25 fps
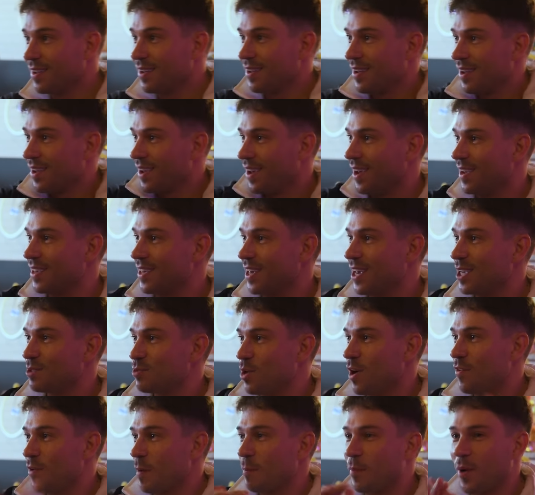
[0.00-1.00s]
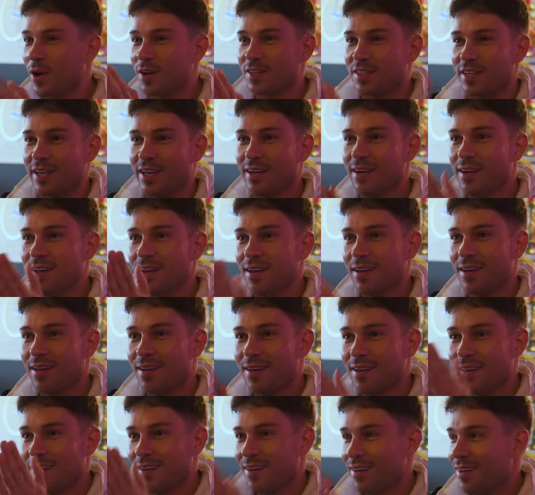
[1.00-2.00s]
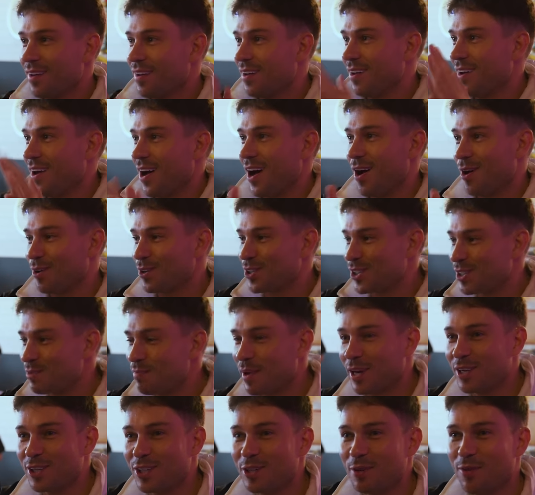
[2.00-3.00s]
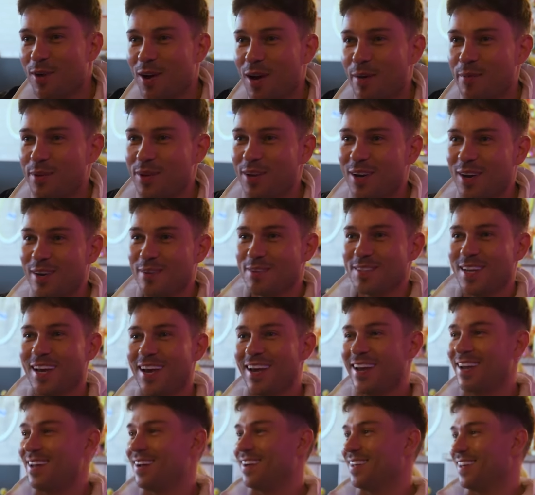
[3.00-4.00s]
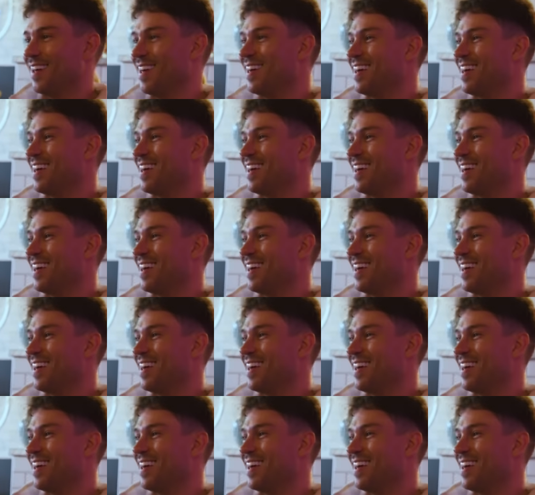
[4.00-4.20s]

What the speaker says: a year's worth of boxing, I'll smash you up, you know what I'm saying?